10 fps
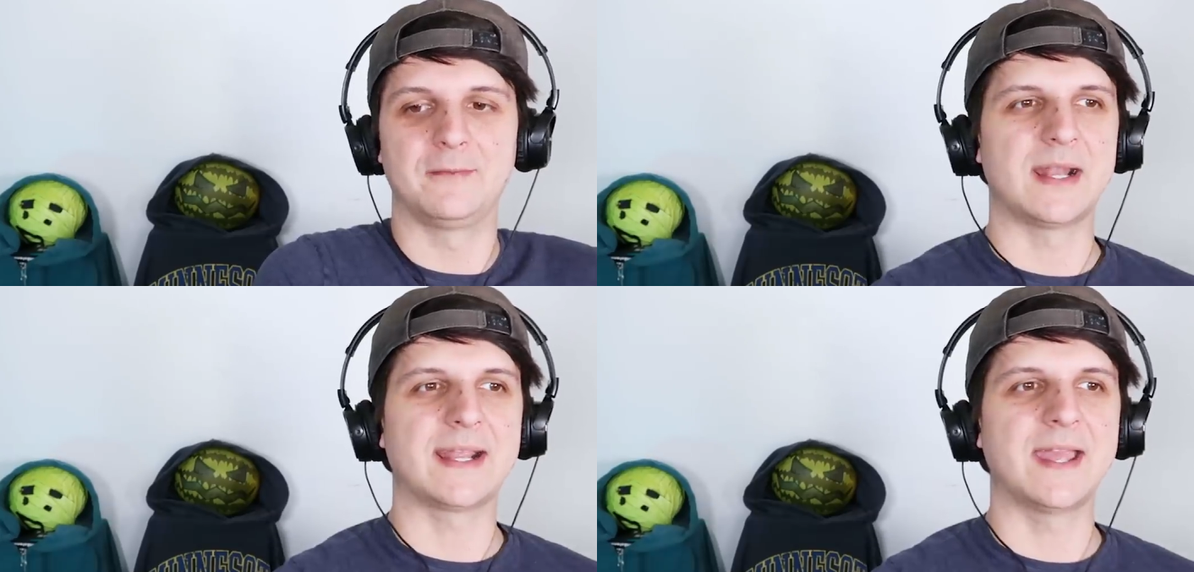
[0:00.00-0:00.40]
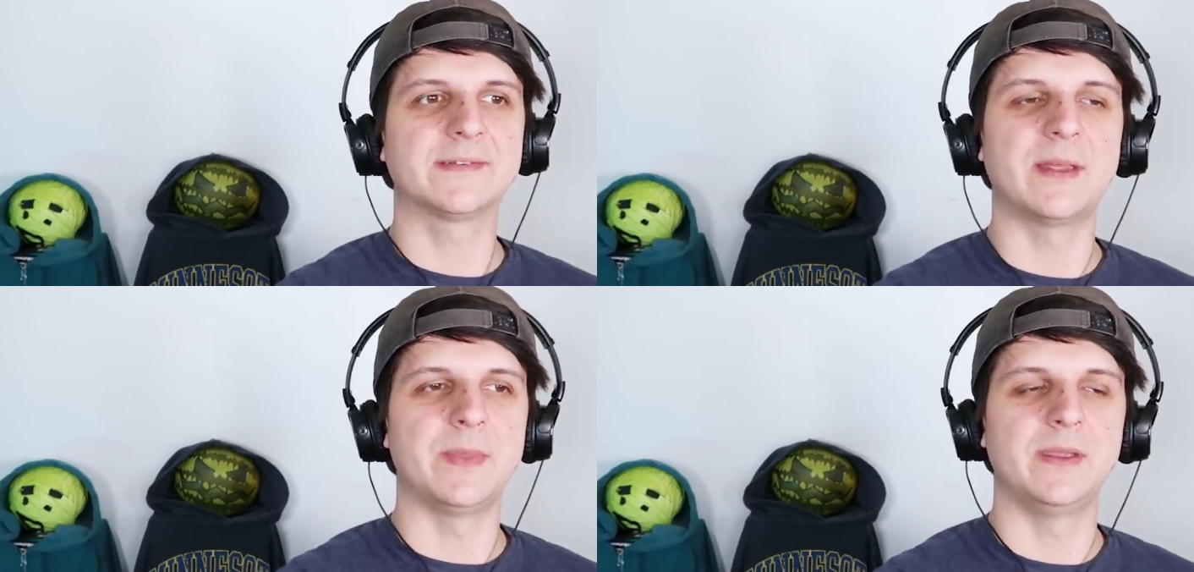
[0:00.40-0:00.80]
Speaker 1: And I can't
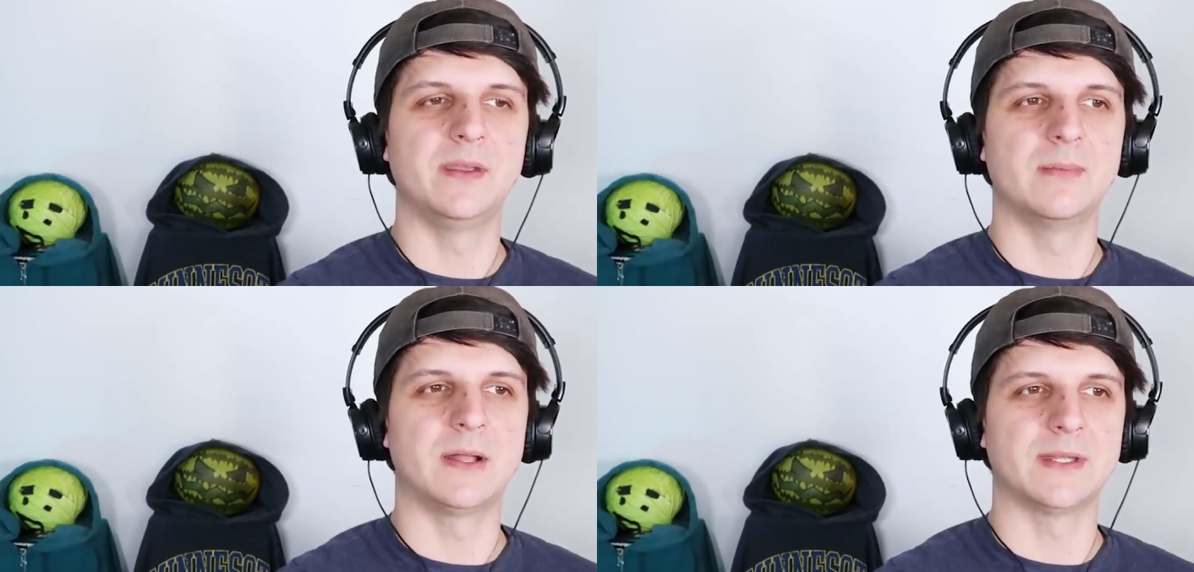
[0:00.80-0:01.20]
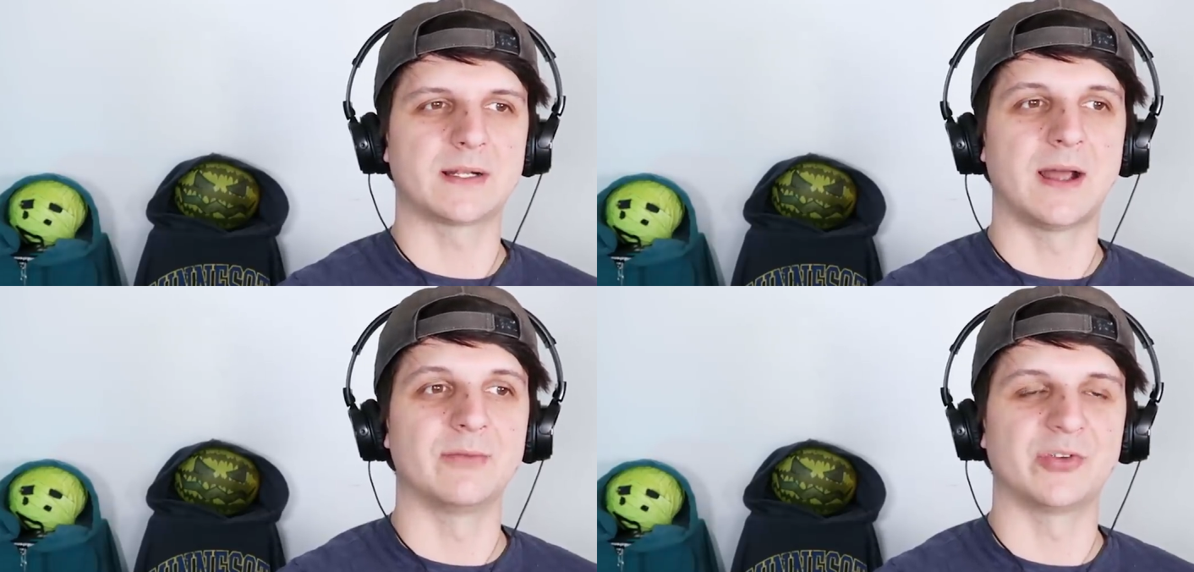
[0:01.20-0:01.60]
stop thinking about that
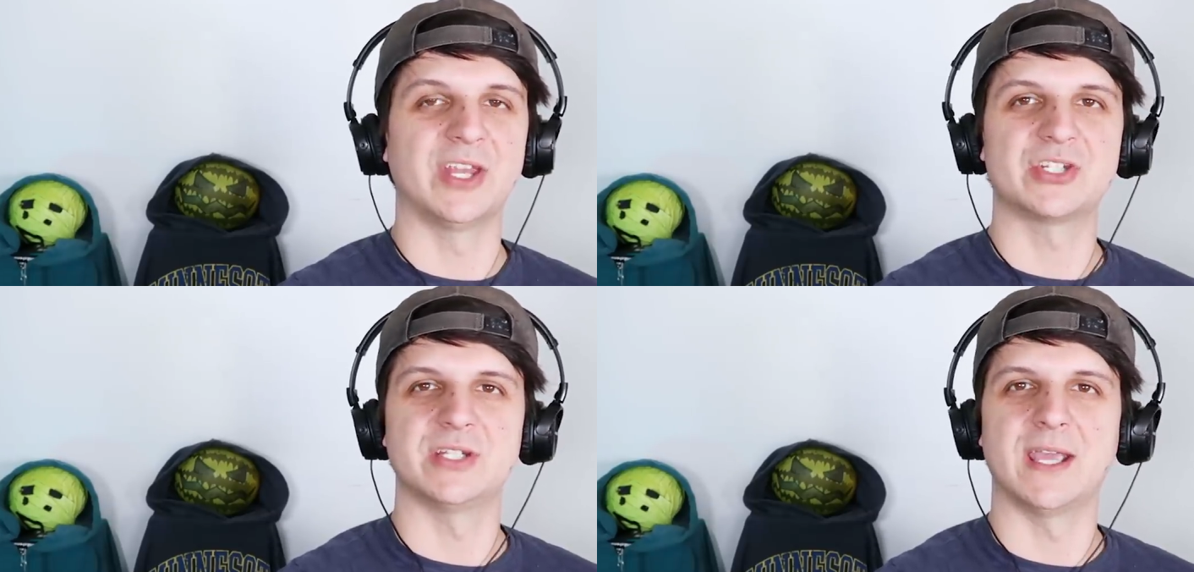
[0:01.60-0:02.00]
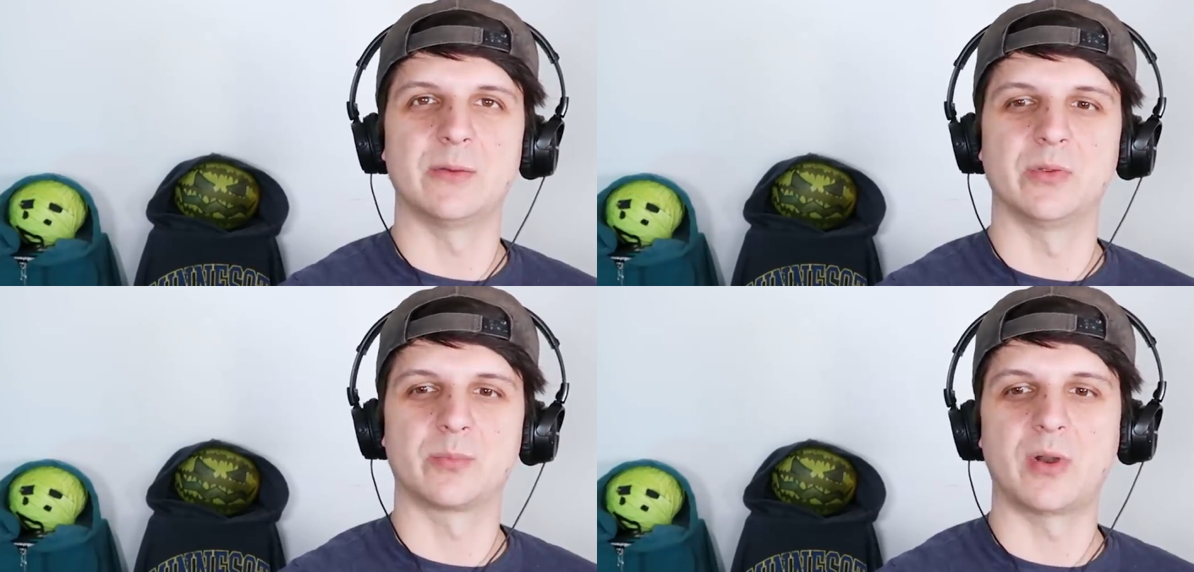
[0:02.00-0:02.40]
conversation he had
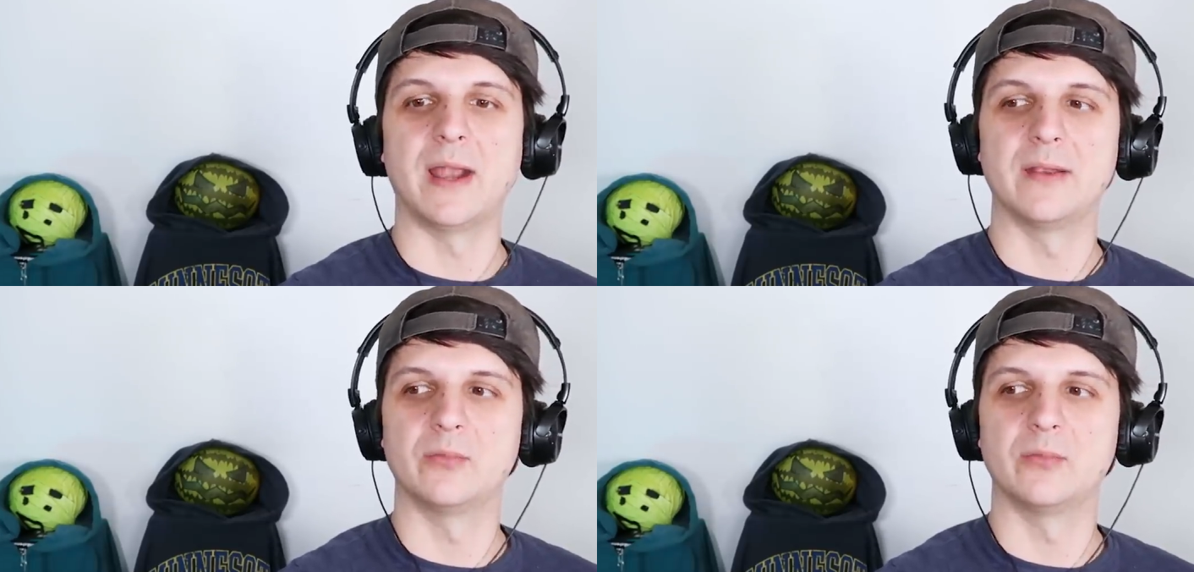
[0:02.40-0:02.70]
with Pride